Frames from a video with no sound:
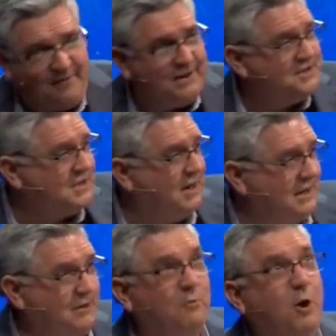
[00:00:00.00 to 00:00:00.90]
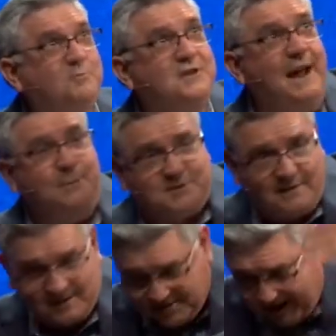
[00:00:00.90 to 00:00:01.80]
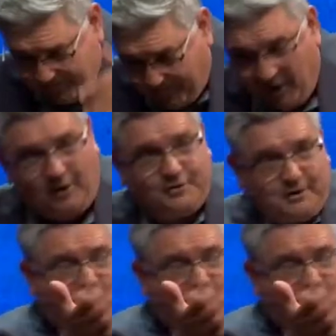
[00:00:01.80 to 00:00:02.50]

then suddenly the rope snaps and the safe falls, and